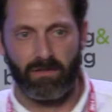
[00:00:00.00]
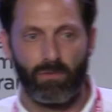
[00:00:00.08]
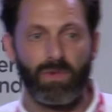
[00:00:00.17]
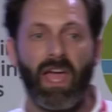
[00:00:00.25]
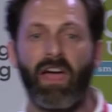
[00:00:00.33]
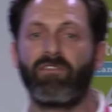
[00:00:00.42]
We
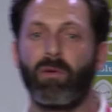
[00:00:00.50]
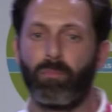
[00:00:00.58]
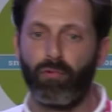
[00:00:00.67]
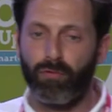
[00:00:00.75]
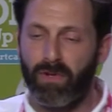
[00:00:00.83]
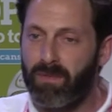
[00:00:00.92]
have a
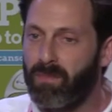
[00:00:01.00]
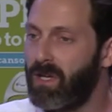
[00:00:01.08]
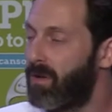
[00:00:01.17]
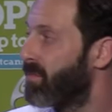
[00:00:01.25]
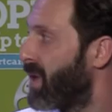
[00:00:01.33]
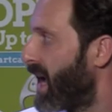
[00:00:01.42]

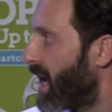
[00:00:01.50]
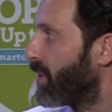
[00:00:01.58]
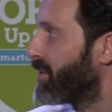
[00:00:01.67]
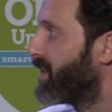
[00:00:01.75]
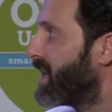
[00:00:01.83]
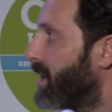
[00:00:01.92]
premium,
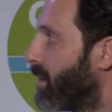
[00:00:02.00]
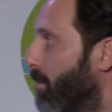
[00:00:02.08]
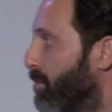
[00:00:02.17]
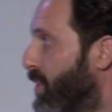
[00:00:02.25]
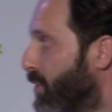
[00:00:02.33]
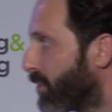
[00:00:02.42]
healthy,
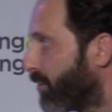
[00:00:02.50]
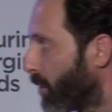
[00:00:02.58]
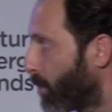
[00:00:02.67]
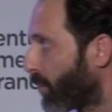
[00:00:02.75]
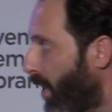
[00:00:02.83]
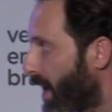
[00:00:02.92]
beautiful
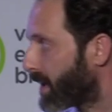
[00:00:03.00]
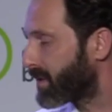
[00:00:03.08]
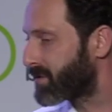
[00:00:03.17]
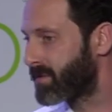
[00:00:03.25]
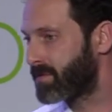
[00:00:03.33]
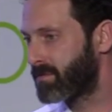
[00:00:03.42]

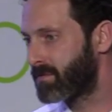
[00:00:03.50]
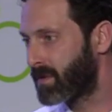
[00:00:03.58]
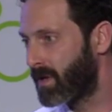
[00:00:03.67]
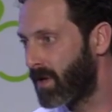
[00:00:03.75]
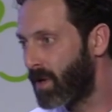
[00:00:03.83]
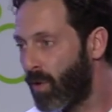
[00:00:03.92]
product.
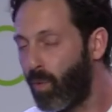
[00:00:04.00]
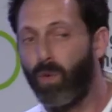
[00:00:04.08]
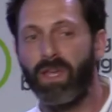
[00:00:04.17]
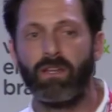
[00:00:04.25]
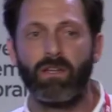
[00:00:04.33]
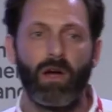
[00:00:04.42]

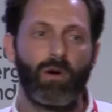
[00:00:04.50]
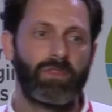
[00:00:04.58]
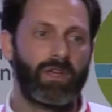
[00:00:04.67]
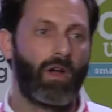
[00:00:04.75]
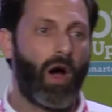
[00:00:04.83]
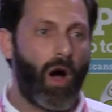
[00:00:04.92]
We know
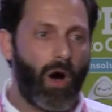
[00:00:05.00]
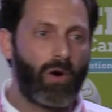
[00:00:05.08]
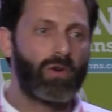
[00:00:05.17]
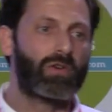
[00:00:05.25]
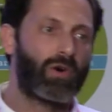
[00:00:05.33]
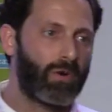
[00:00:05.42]
that
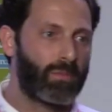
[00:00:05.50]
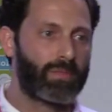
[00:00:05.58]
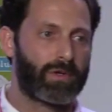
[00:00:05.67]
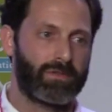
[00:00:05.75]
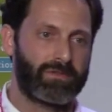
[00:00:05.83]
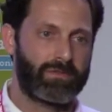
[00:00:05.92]
all cold
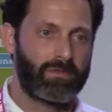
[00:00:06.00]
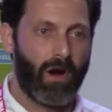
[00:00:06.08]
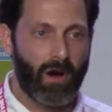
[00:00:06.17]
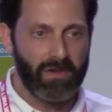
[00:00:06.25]
brews are